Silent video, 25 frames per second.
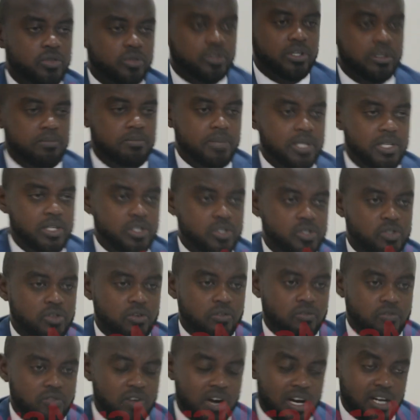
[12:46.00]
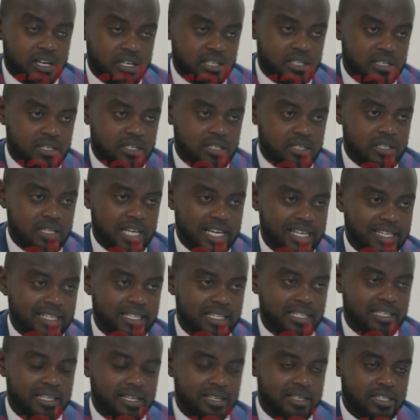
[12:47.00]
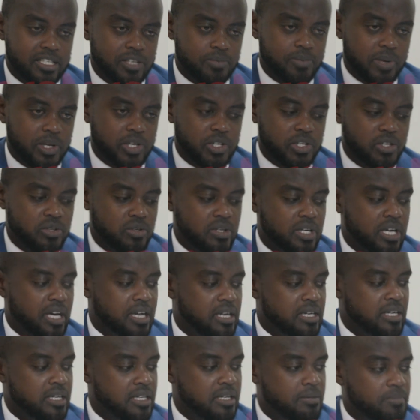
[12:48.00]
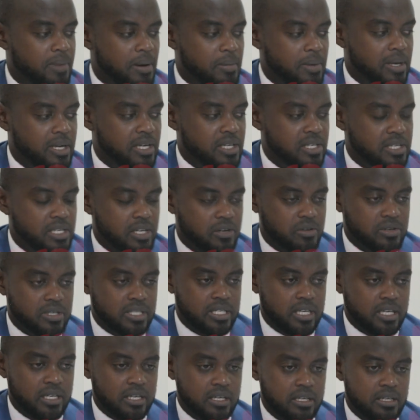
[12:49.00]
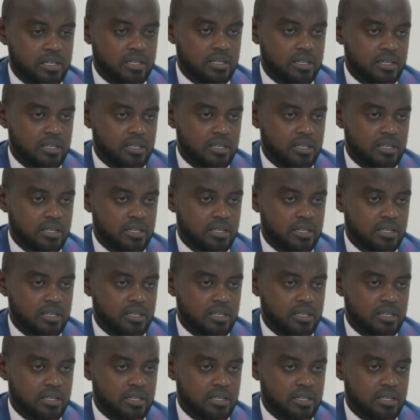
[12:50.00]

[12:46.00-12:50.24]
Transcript: to the Ministry of Works that did the inspection and the permanent secretary,